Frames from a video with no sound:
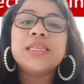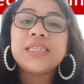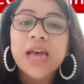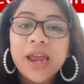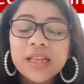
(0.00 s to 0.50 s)

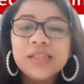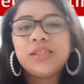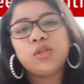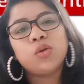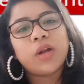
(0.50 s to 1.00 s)

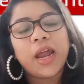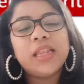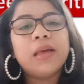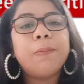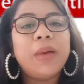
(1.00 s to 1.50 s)
styles to
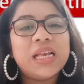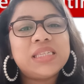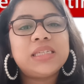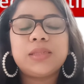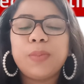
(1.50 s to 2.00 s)
write the
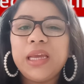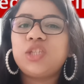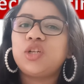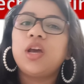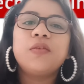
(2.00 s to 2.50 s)
best
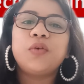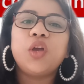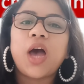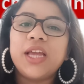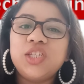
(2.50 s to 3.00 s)
speech for
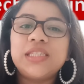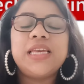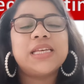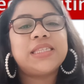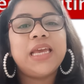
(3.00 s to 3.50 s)
your
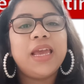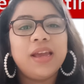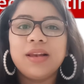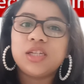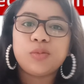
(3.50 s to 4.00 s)
IGCSE
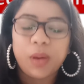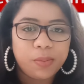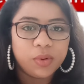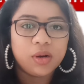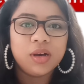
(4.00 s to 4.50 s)
English
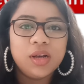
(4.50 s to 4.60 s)
paper.